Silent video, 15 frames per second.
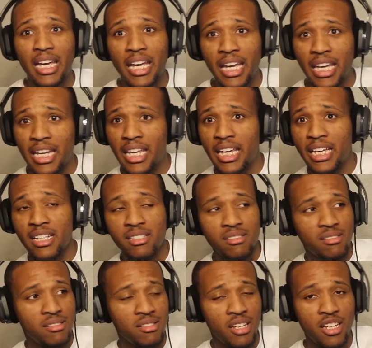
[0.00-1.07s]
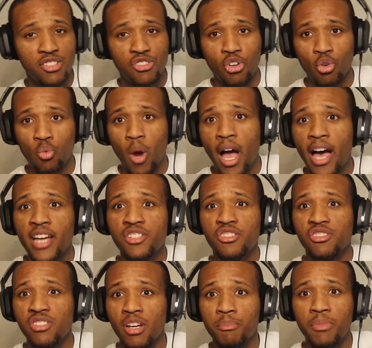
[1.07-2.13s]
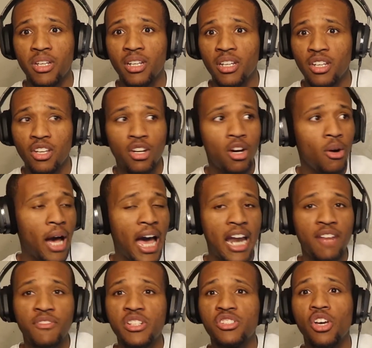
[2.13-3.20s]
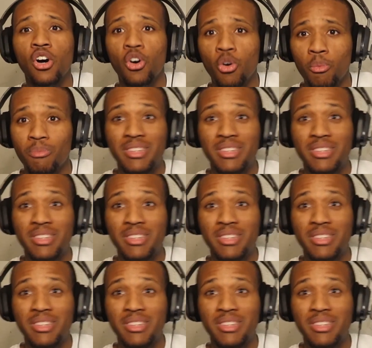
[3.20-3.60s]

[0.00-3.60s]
in his garage or something, out of his home.